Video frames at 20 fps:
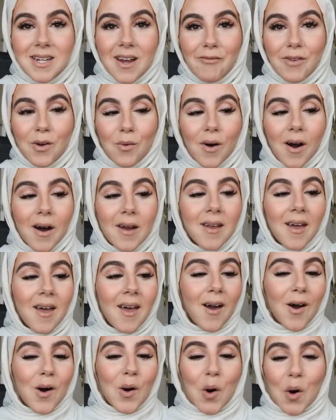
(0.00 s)
everyone.
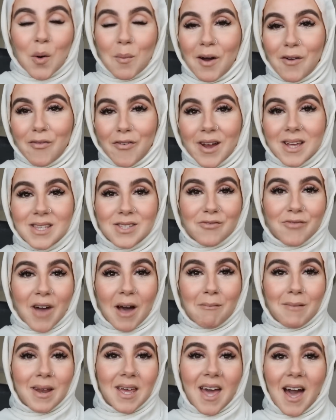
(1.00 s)
All my friends and
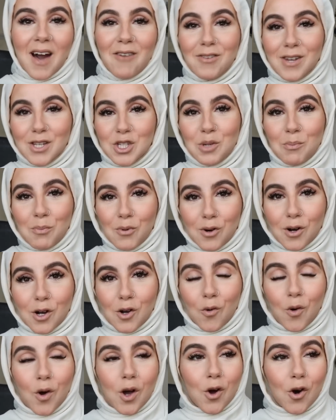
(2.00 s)
family have literally
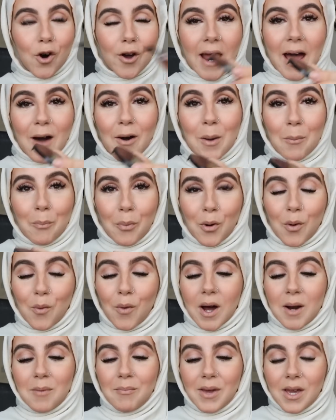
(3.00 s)
gone out and bought
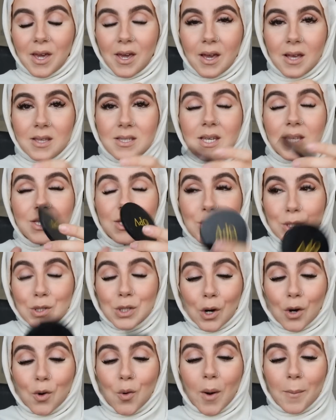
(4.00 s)
one because it's
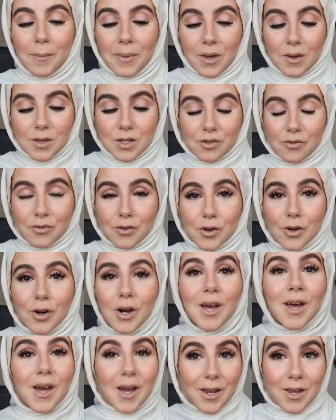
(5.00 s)
so beautiful.
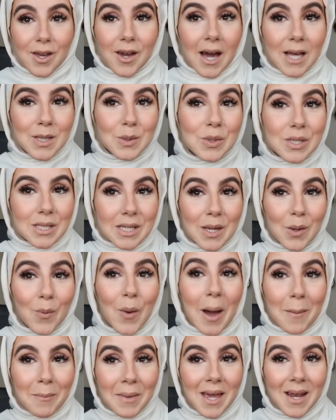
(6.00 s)
You guys will see what
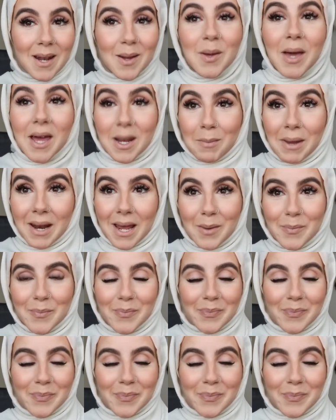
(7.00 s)
I mean in a minute.